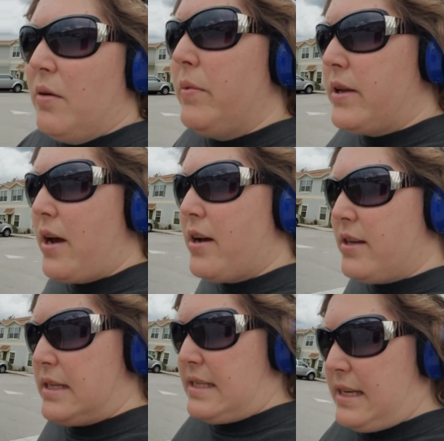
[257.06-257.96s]

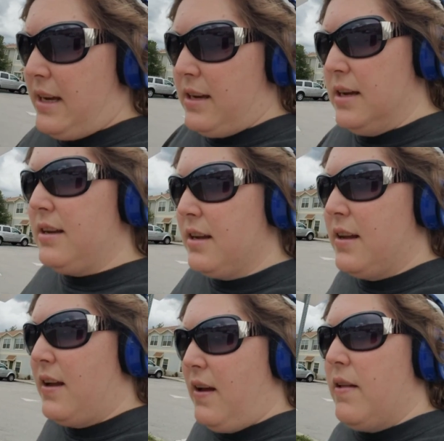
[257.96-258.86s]
because
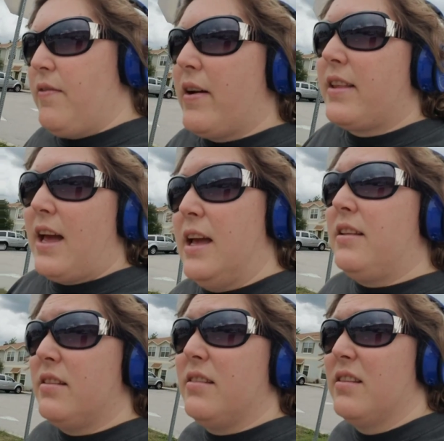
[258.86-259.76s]
the fact that I